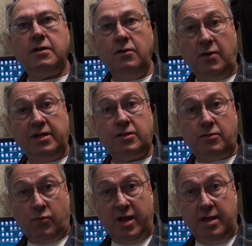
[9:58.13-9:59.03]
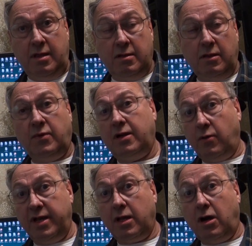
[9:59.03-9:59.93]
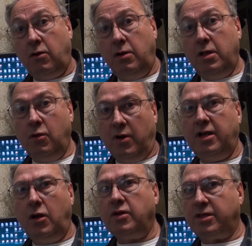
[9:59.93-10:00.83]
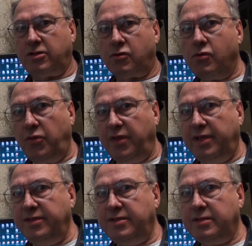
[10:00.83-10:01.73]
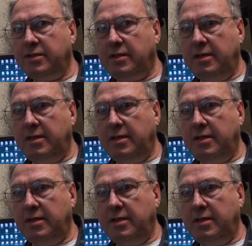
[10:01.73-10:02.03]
You want the way? You want a way to go? You want to know what the truth is?